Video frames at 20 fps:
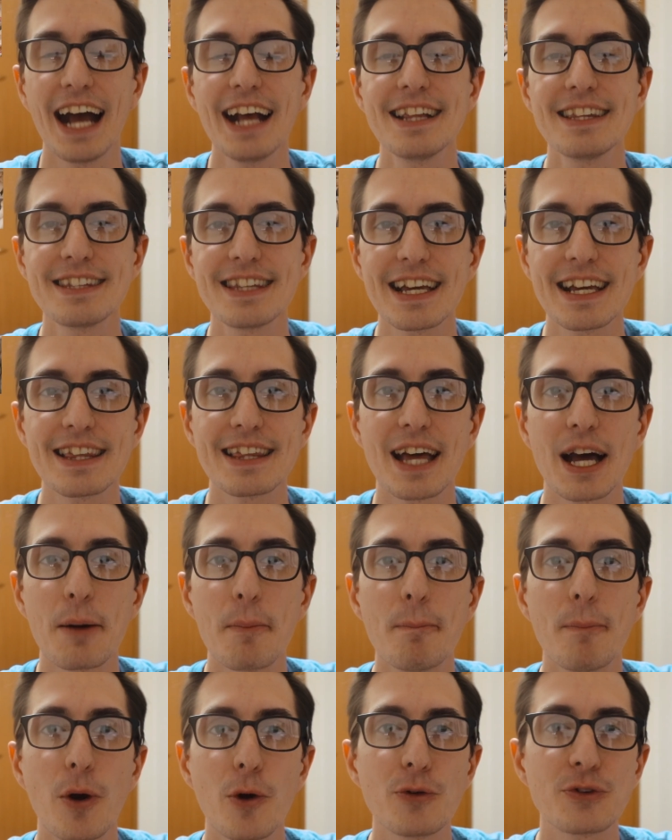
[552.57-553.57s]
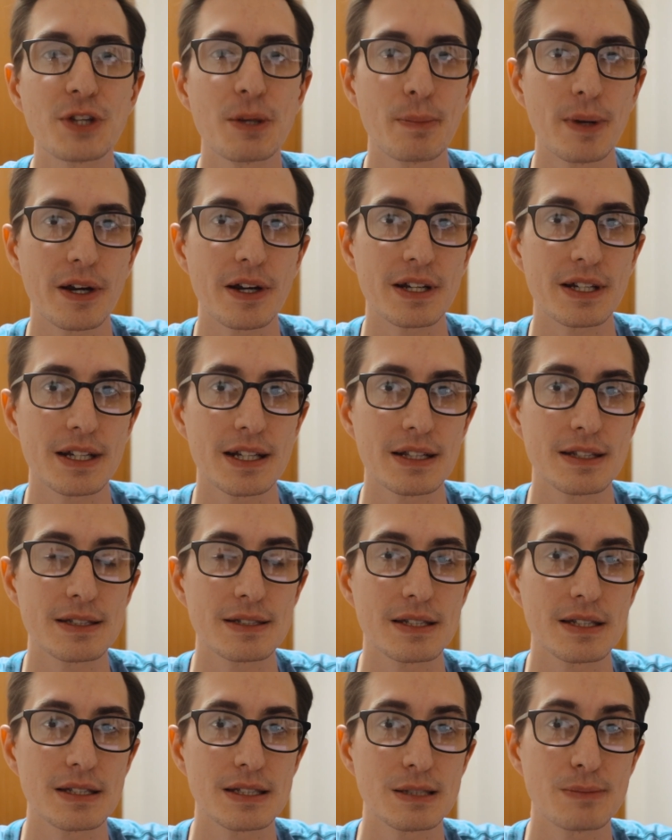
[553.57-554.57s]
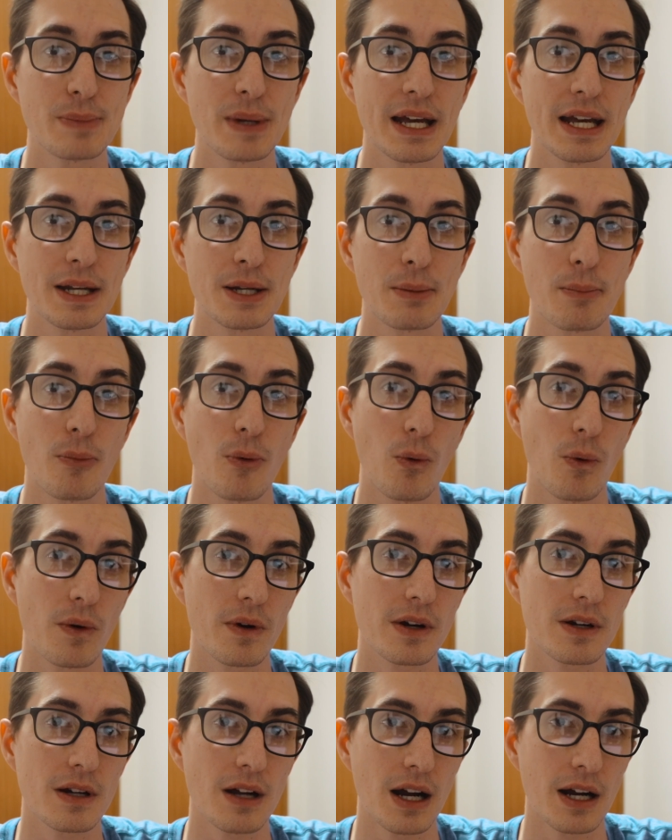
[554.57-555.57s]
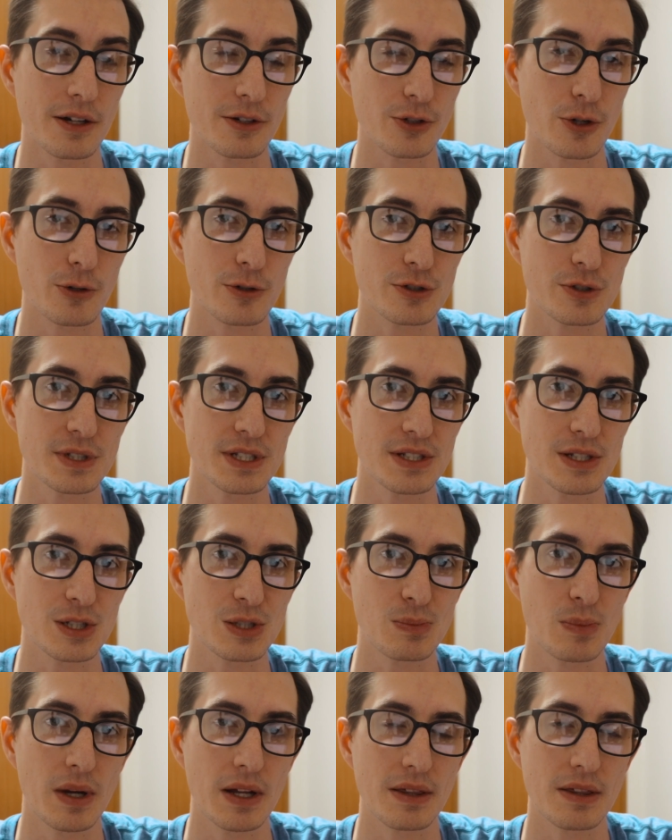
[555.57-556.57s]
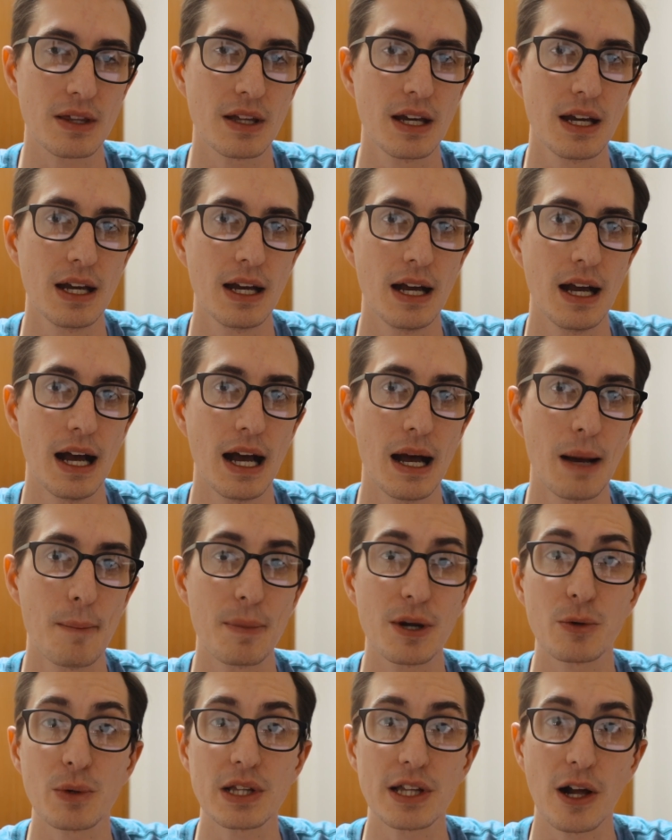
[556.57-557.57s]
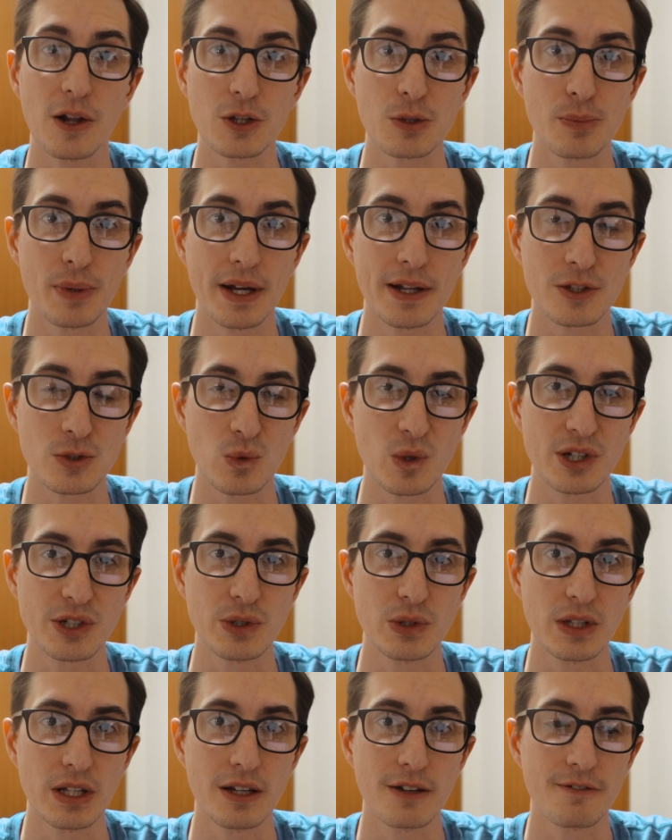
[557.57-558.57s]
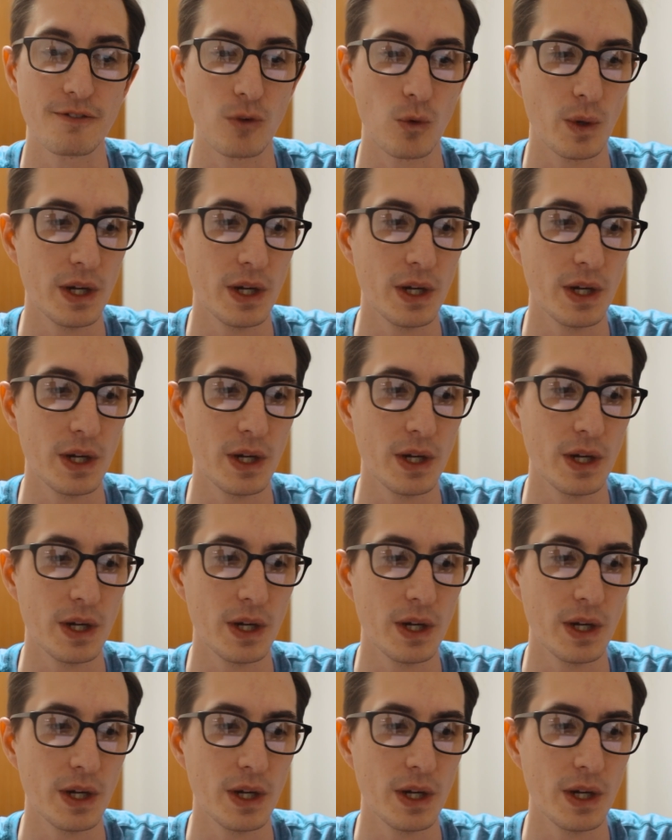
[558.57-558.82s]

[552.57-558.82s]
I'd say that most Americans spend more on groceries each month, but it really all depends where you live.